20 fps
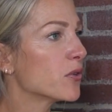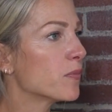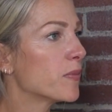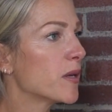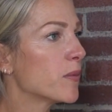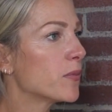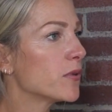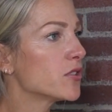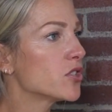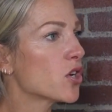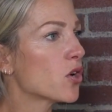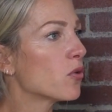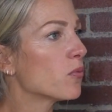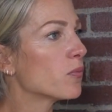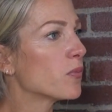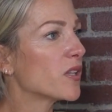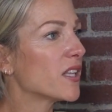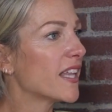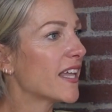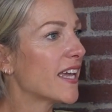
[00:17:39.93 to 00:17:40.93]
People don't
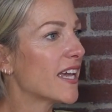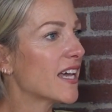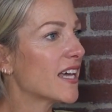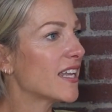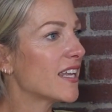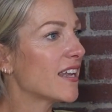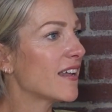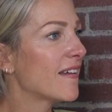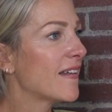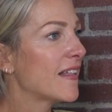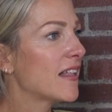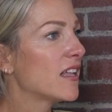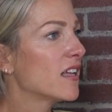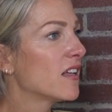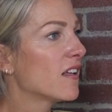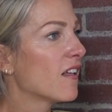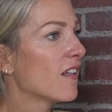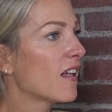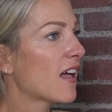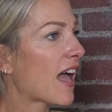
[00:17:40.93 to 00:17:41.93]
plan
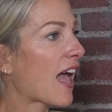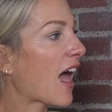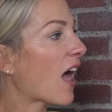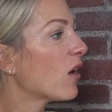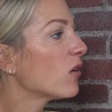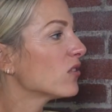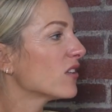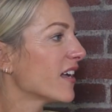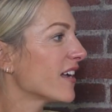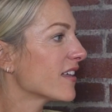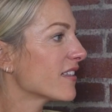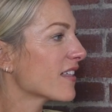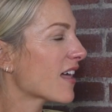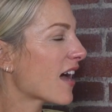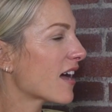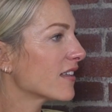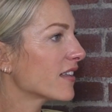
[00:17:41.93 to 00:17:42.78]
out like that.